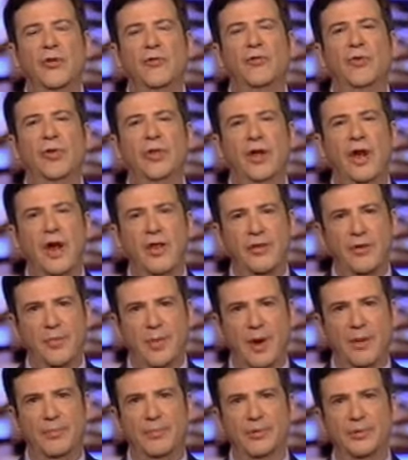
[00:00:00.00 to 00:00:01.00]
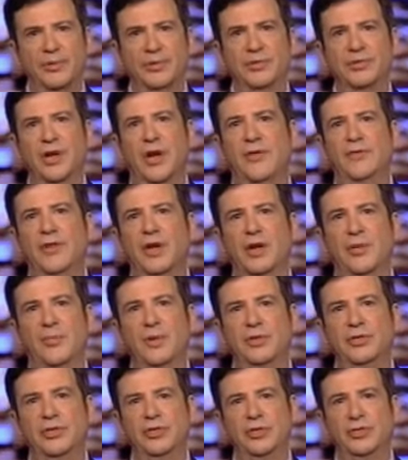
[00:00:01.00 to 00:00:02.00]
for the other members of the
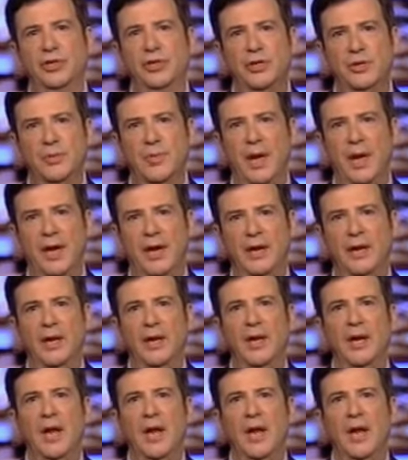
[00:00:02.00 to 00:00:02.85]
commission to debate.